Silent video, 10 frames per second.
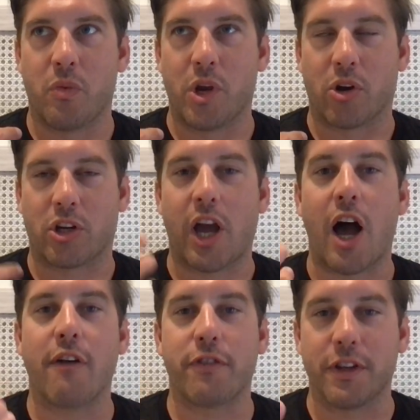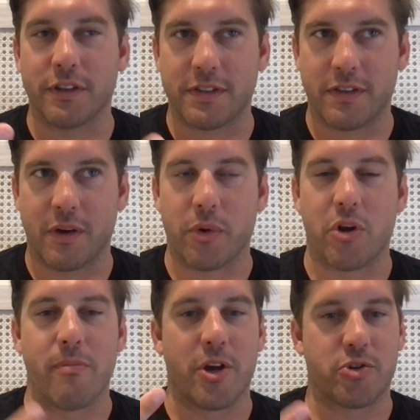are confident that we are
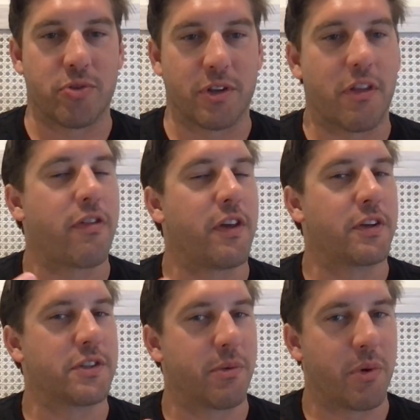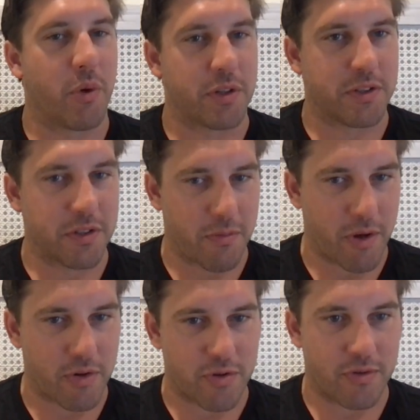measuring the things that we want to
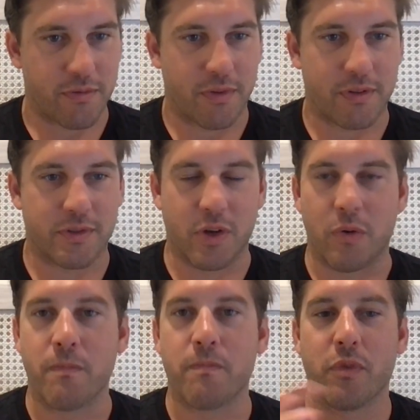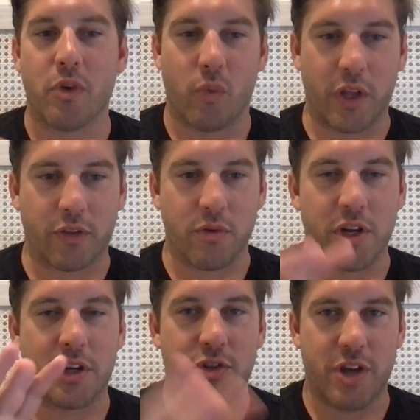measure. So, week
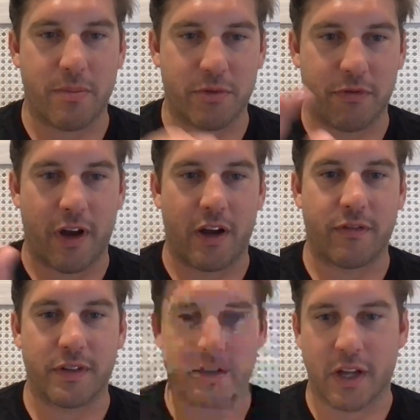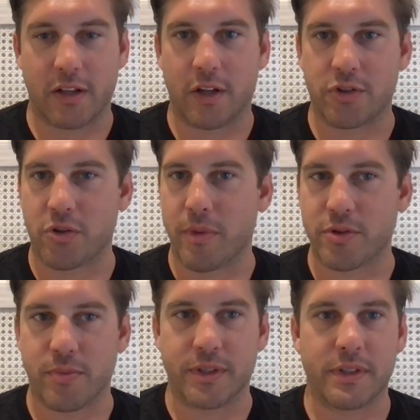three, chapter five, psychological
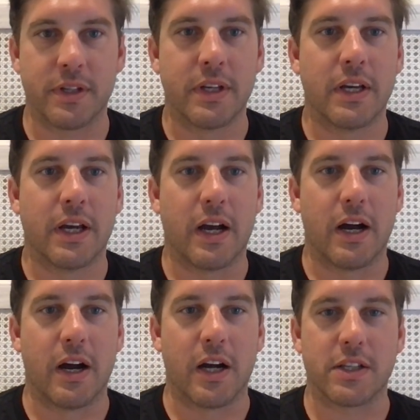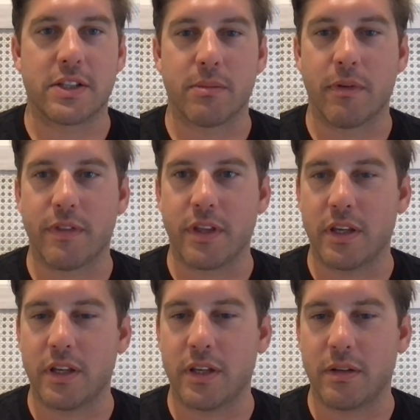measurement. Some of
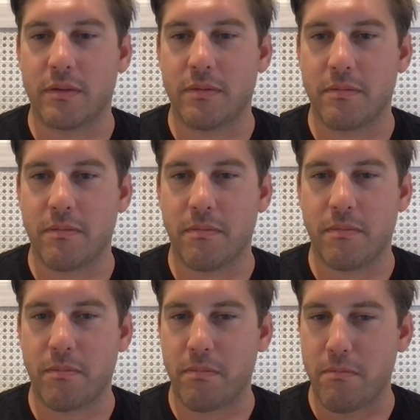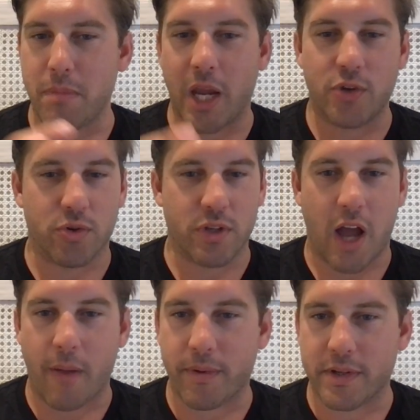the major
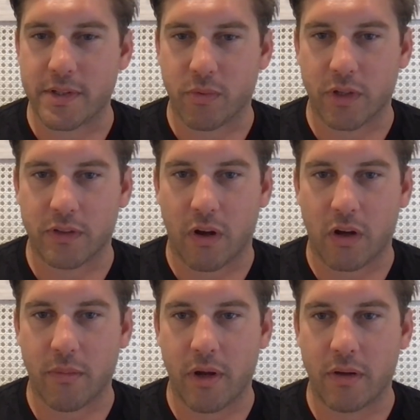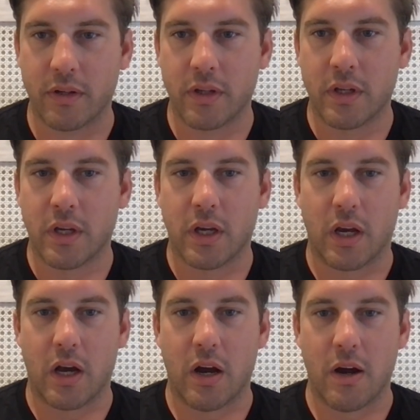topics that we're going to talk about
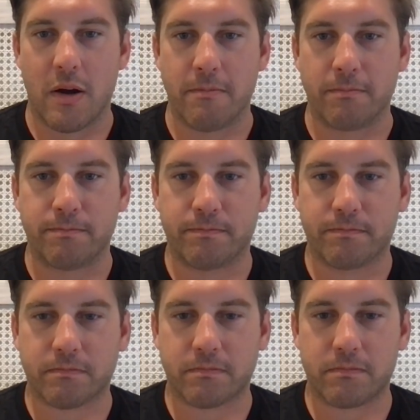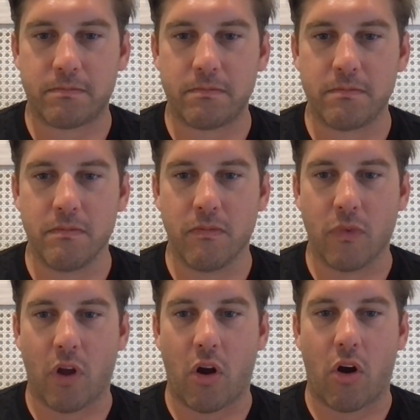um,
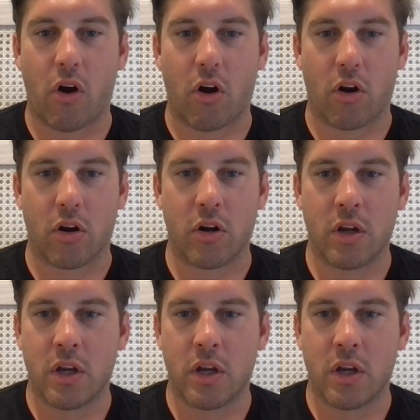are